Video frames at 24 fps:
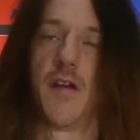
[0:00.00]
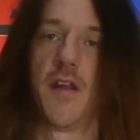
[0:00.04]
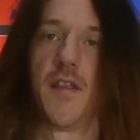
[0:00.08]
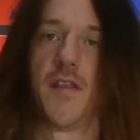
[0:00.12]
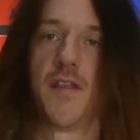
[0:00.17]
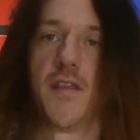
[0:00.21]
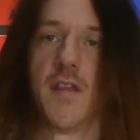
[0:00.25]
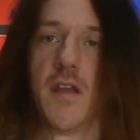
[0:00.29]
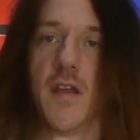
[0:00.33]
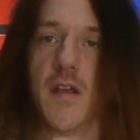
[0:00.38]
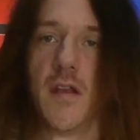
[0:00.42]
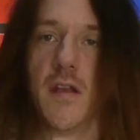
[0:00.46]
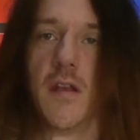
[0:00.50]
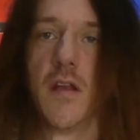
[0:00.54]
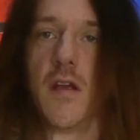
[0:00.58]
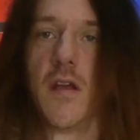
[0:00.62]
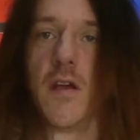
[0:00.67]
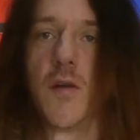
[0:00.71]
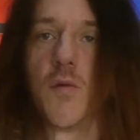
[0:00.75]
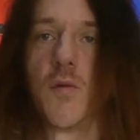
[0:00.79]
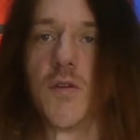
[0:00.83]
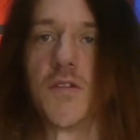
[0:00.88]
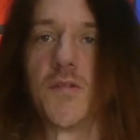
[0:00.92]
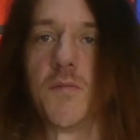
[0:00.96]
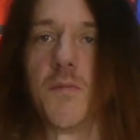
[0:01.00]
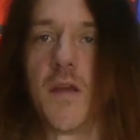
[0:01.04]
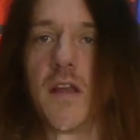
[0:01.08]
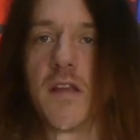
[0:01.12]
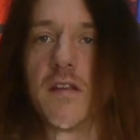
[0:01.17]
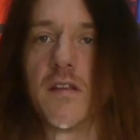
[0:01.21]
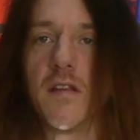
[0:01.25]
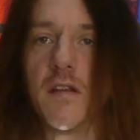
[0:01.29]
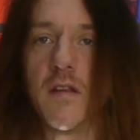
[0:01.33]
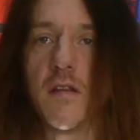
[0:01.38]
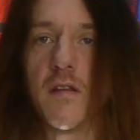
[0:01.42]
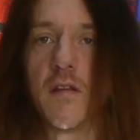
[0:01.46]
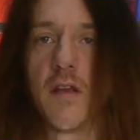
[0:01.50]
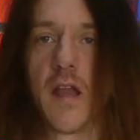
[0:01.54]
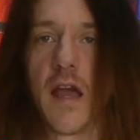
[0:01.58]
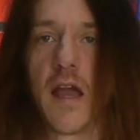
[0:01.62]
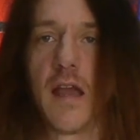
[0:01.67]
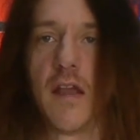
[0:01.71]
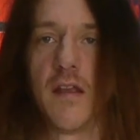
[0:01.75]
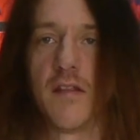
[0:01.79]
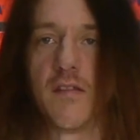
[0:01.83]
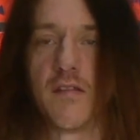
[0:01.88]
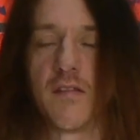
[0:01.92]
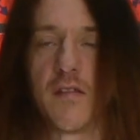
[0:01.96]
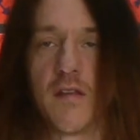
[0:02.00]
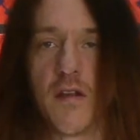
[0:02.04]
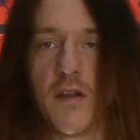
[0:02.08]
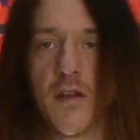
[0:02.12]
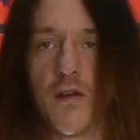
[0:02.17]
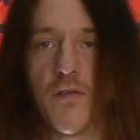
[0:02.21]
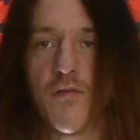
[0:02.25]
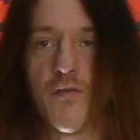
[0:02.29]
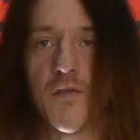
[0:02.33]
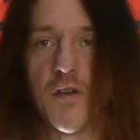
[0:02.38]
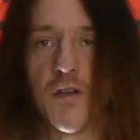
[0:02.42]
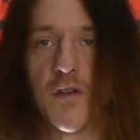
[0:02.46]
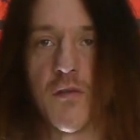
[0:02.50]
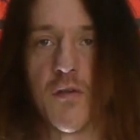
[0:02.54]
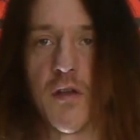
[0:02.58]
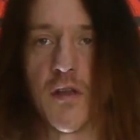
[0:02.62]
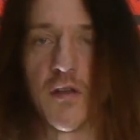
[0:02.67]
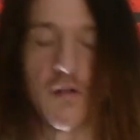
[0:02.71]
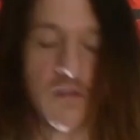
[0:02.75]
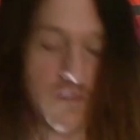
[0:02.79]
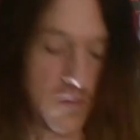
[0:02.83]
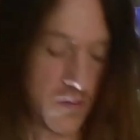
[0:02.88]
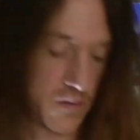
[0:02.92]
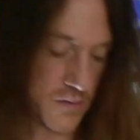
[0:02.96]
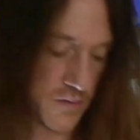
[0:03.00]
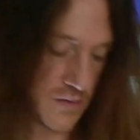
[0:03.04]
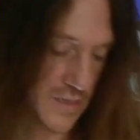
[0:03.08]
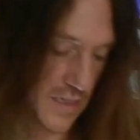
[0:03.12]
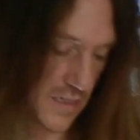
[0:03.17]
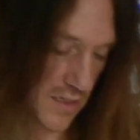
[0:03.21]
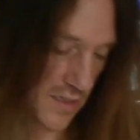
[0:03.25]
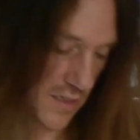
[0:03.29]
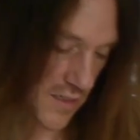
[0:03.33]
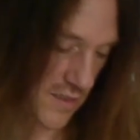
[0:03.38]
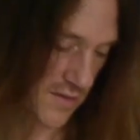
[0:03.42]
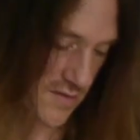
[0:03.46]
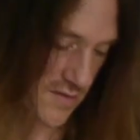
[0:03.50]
thin, which makes it nice, you know, for doing delicate